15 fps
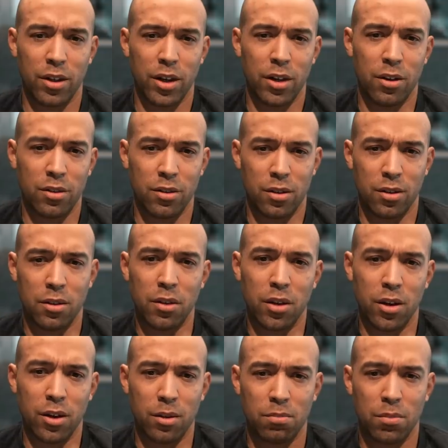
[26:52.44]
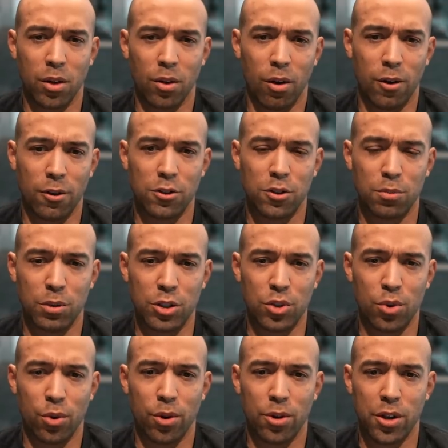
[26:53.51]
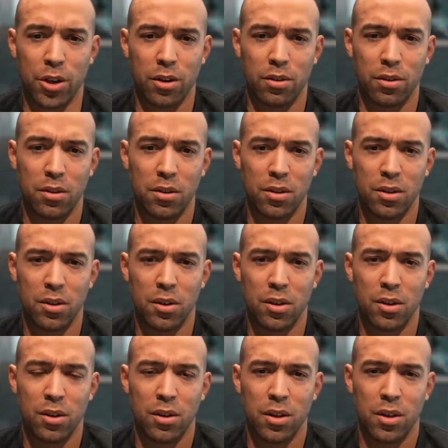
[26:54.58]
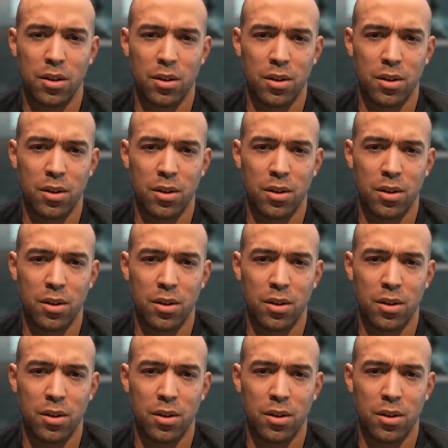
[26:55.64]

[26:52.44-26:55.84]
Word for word: to lean onto the, the large majority. Yeah,